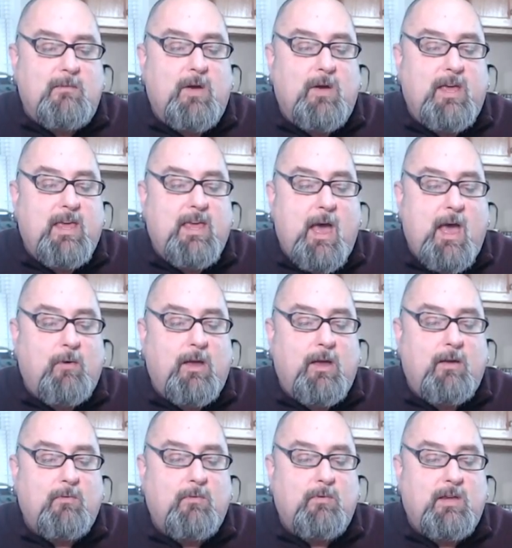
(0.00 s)
But
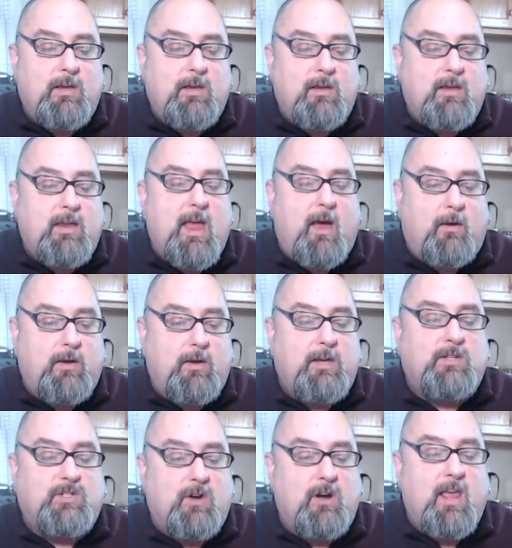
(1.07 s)

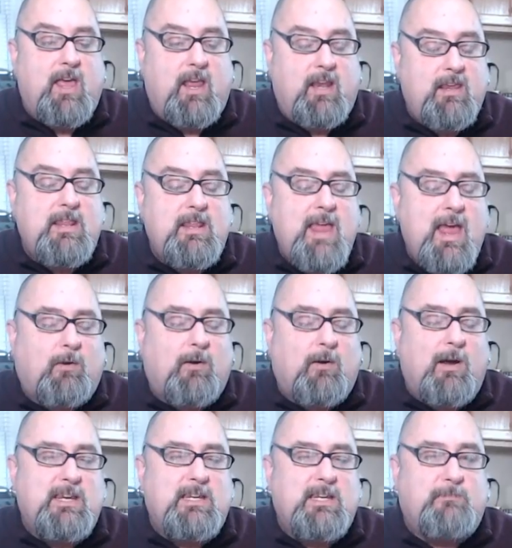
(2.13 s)
he sure did. Isn't that
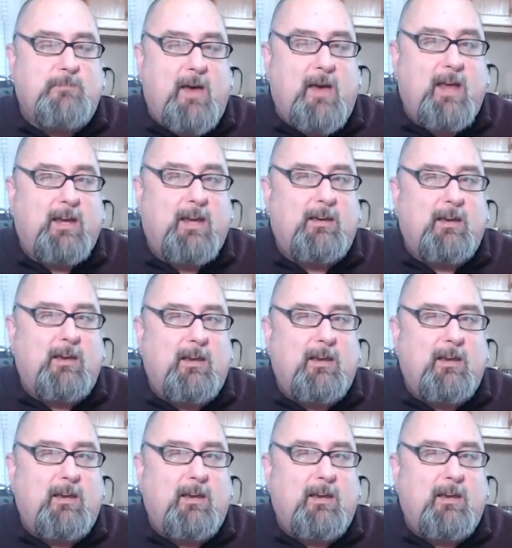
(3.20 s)
great that he's back?